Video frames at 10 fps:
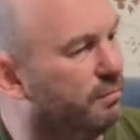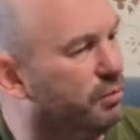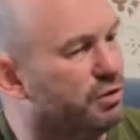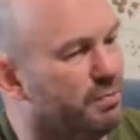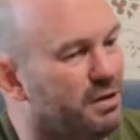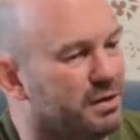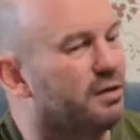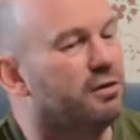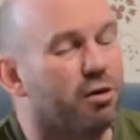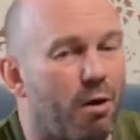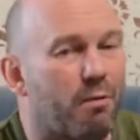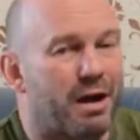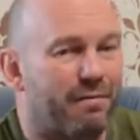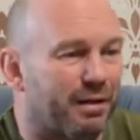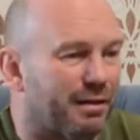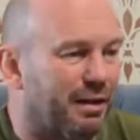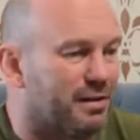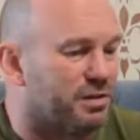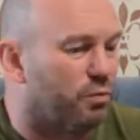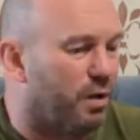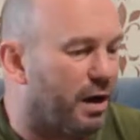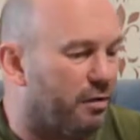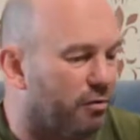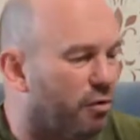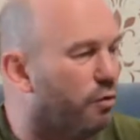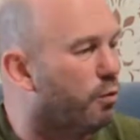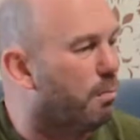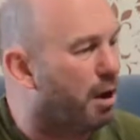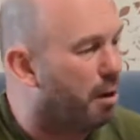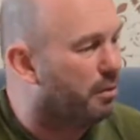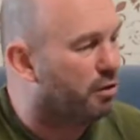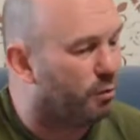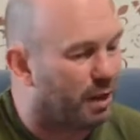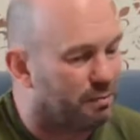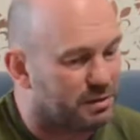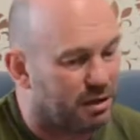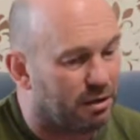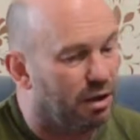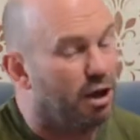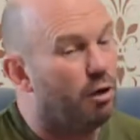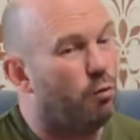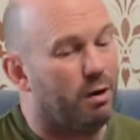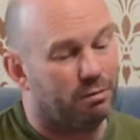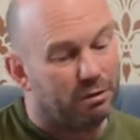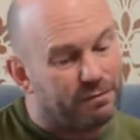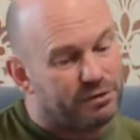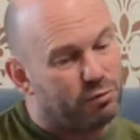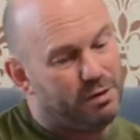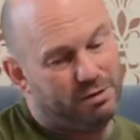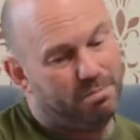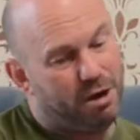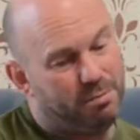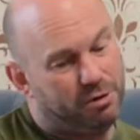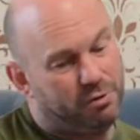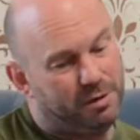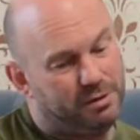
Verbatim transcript: which means I can go out and have a glass of wine or go to a barbecue without saying, well, I'd love to eat the barbecue.